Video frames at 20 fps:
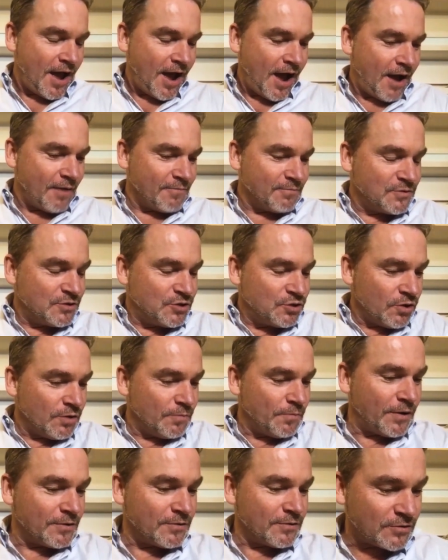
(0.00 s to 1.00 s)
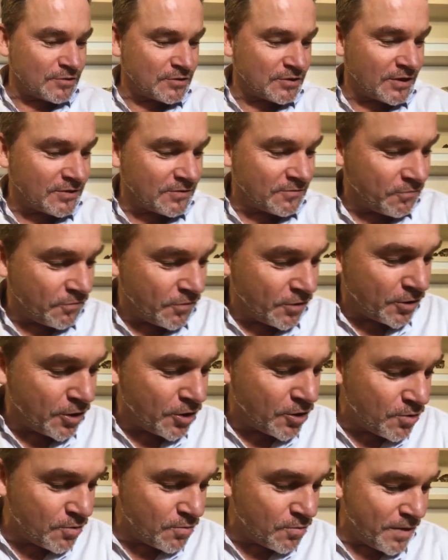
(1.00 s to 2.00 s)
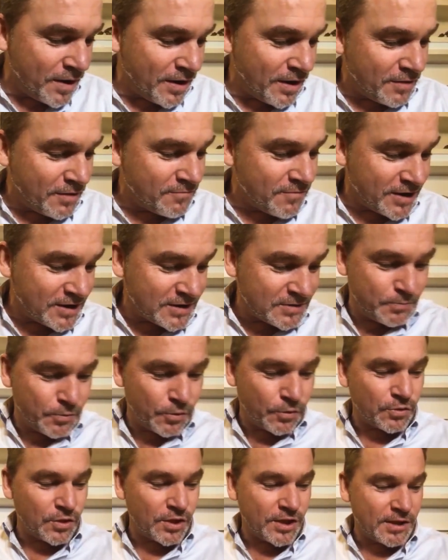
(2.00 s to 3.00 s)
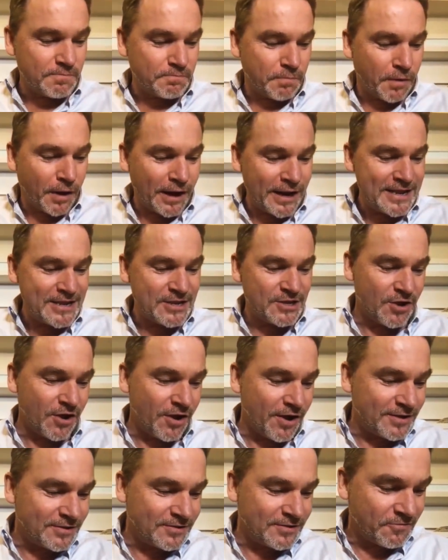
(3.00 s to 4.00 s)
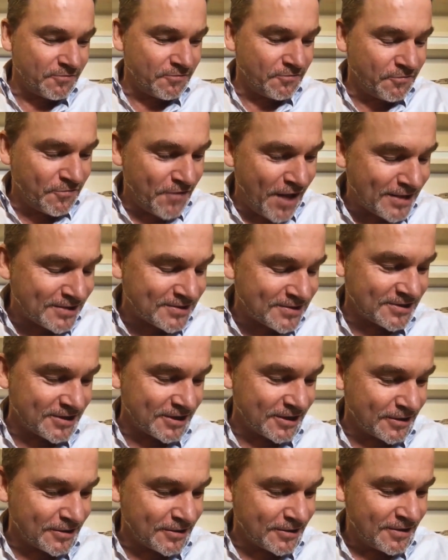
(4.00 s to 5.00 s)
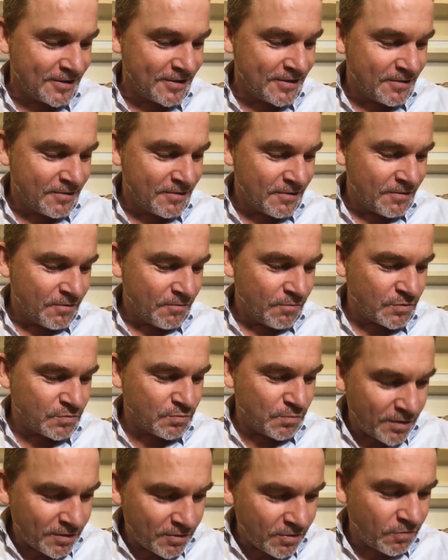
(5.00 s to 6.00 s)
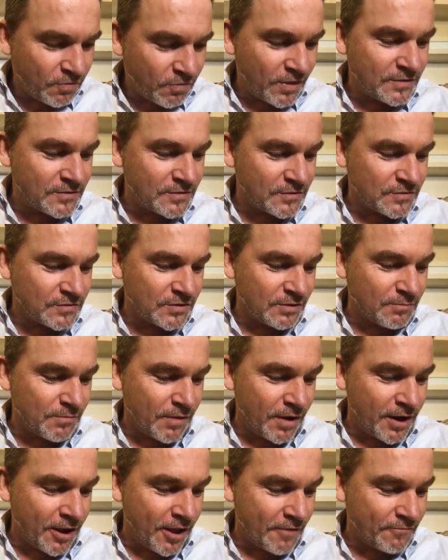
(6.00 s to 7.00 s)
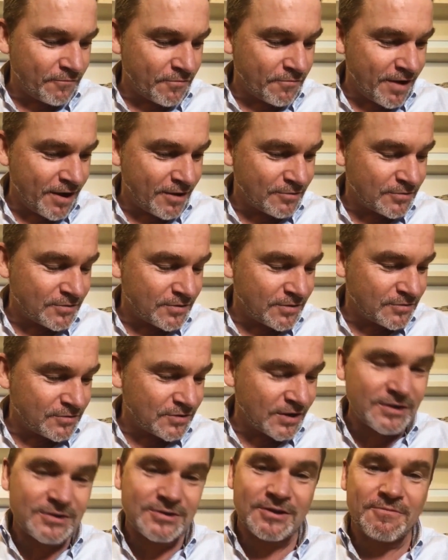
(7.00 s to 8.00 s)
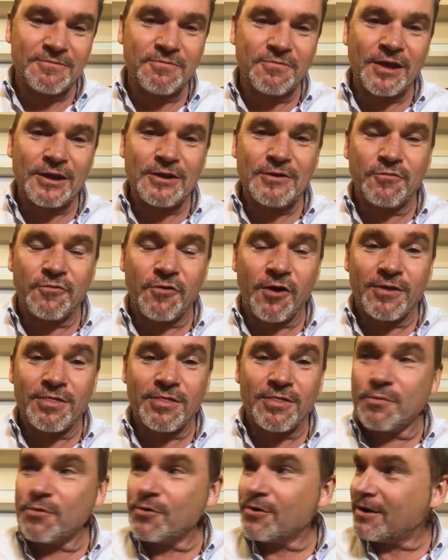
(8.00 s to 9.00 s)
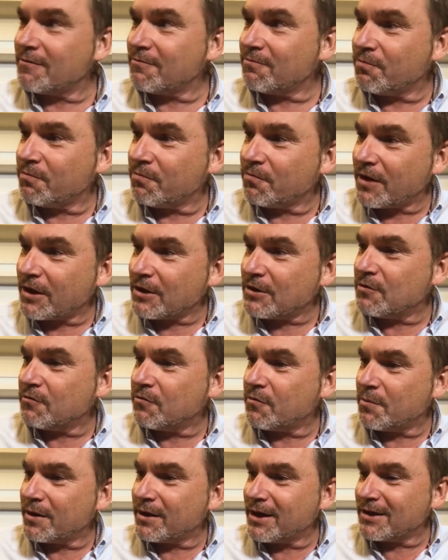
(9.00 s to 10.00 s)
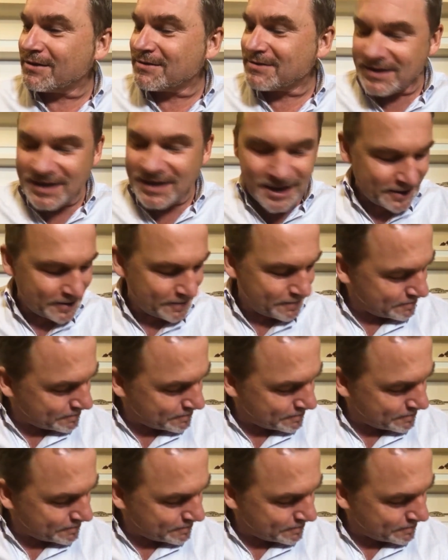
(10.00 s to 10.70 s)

I'm joined by Dr. Jason Fung, who, when I read his book, The Complete Guide to Fasting, was one of the things that turned my life around. Jason, thank you for writing the book, and thank you for being here today.